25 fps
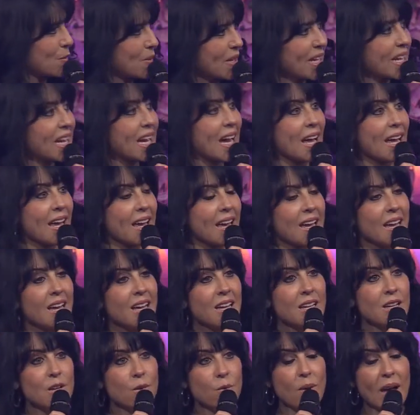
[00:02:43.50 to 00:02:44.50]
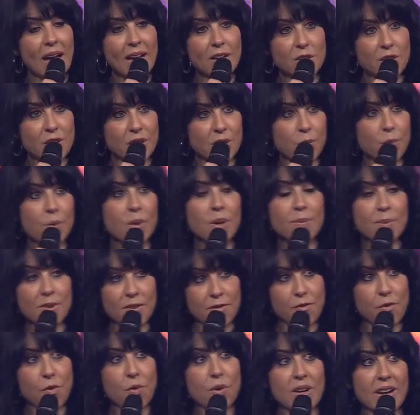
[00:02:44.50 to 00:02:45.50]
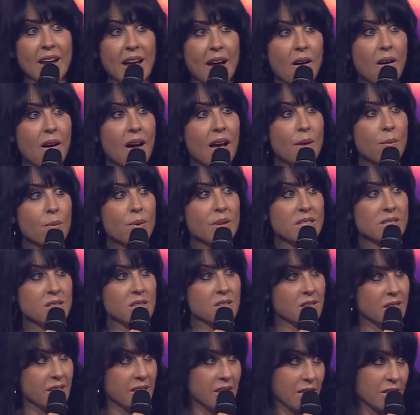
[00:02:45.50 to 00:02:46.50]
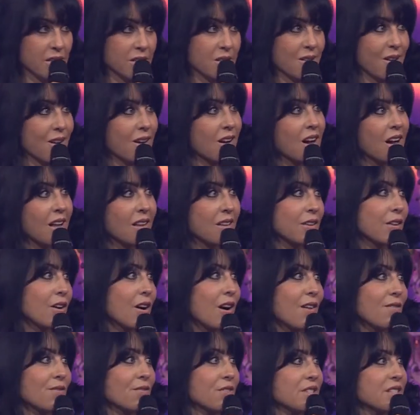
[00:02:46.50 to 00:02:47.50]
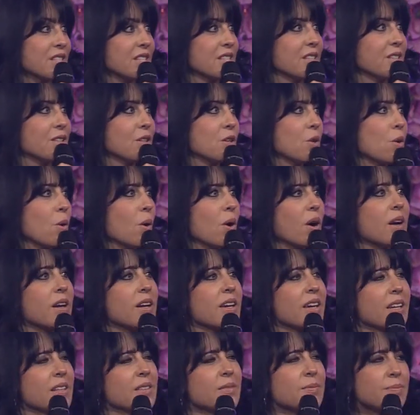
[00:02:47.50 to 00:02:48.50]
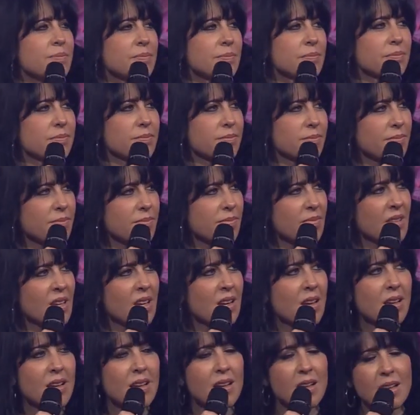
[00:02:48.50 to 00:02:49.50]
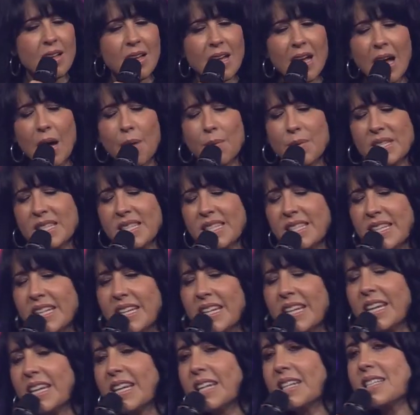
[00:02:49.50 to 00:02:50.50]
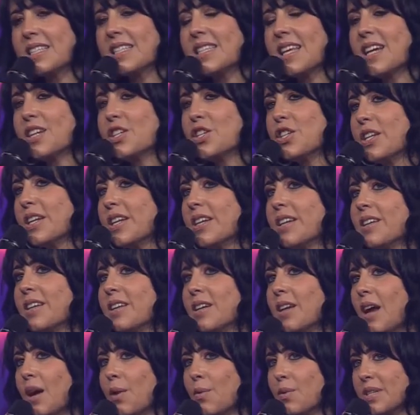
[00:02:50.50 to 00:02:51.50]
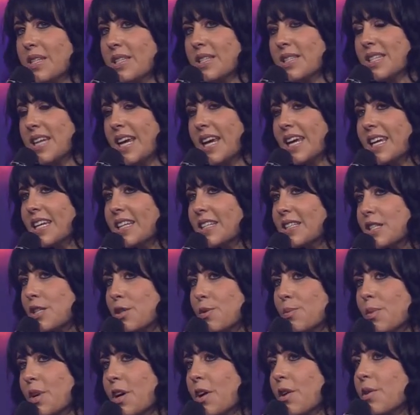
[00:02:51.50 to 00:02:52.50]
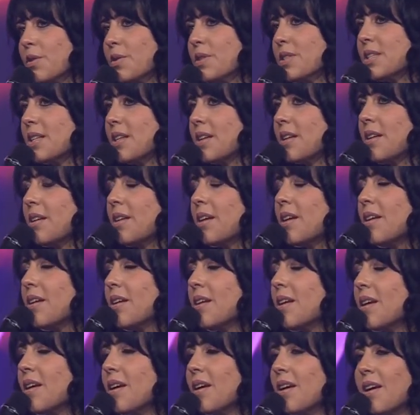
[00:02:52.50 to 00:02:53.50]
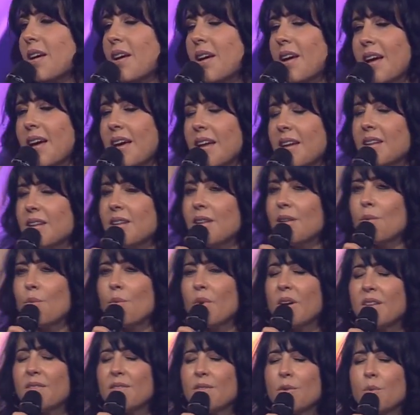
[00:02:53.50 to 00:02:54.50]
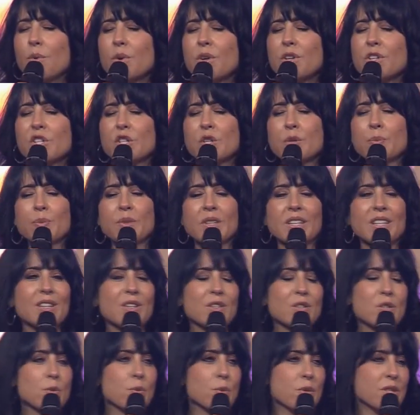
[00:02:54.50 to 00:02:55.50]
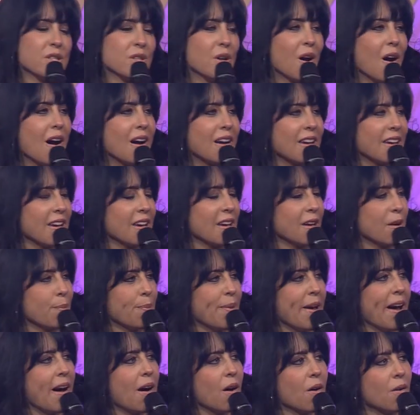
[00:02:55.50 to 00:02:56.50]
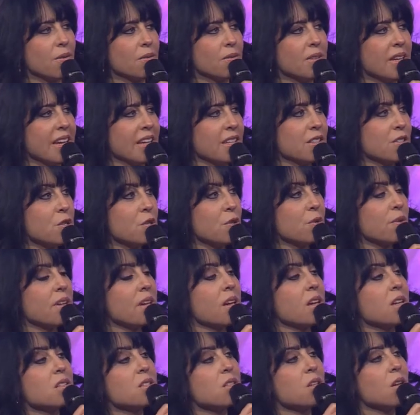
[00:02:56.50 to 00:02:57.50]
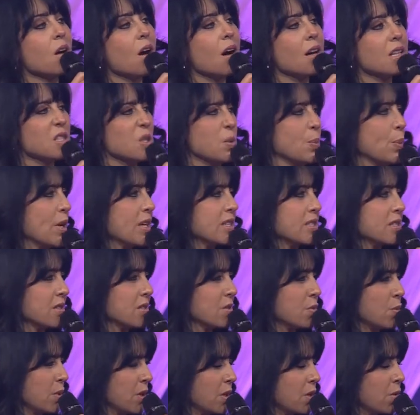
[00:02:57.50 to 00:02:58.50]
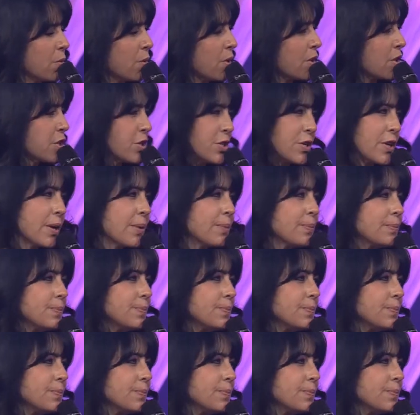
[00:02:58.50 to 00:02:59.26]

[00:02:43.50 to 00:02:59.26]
week, the week before now, I went to the Hillsong Color Conference in New York, and I was sitting in a session, and I was taking some notes, and one of the worship leaders was talking about entering into God's presence when you worship.